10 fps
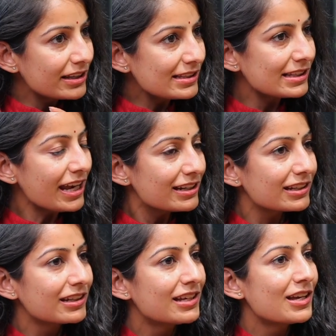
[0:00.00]
reset.
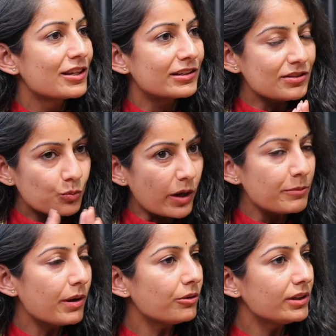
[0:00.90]
Just
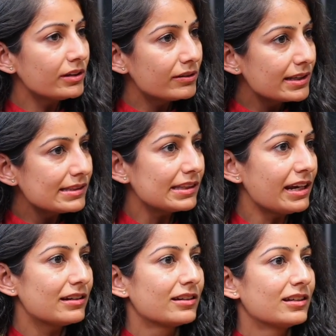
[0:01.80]
wipe out and
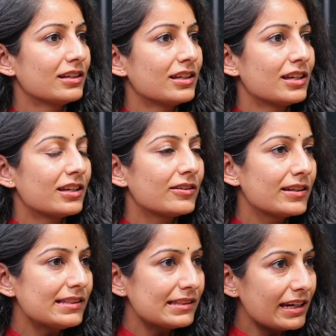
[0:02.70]
reset.
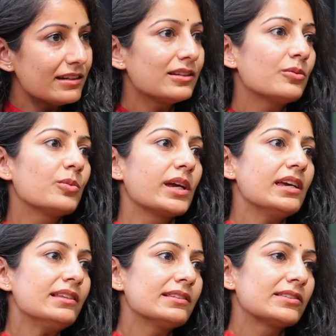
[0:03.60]
Reset in a
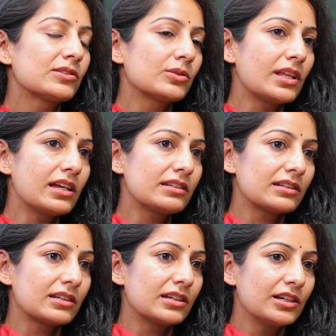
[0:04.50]
way so that
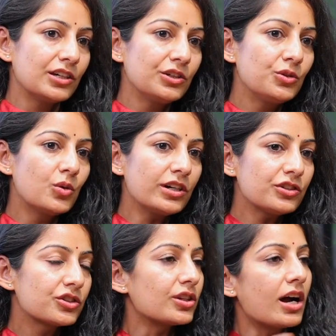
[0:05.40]
you are
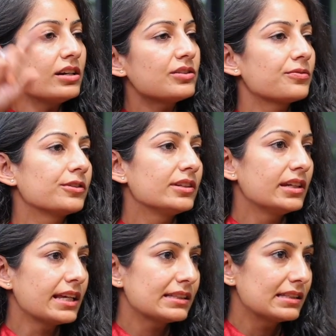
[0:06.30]
charged for the
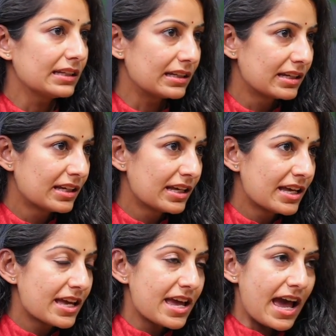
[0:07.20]
next day.
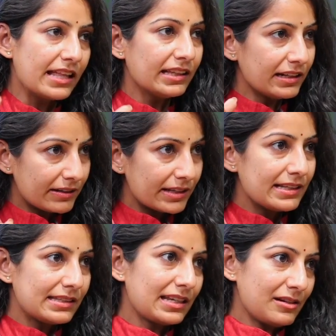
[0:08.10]
And that
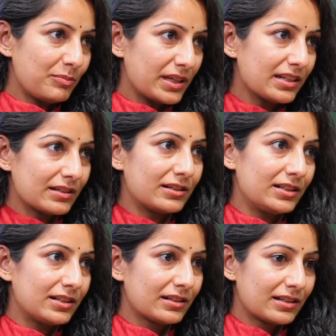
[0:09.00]
reset
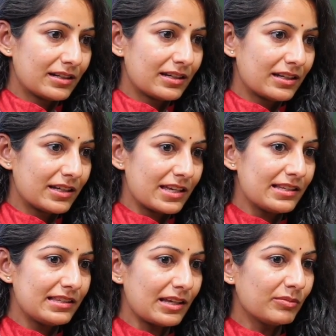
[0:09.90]
period
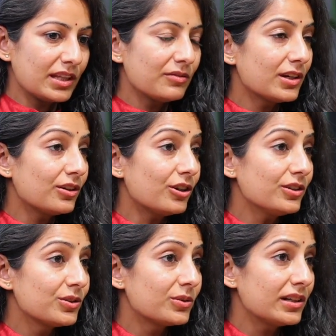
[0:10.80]
is something we are
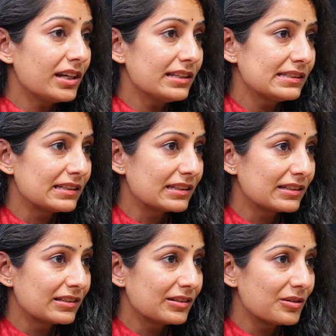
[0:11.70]
not utilizing.
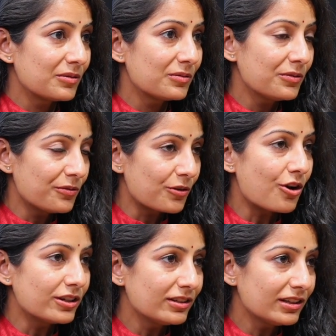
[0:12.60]
We've
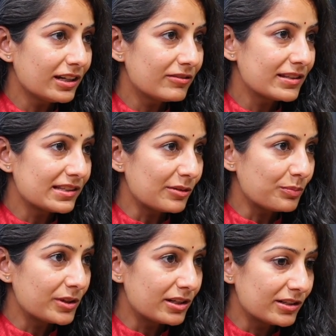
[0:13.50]
forgotten that
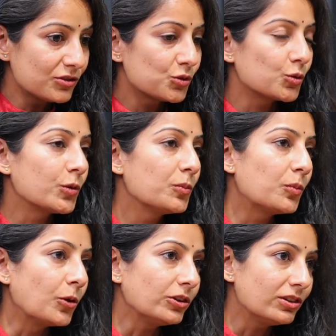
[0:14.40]
reset period is so
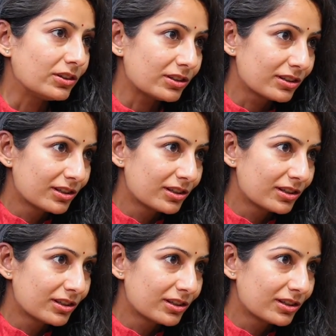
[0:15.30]
important.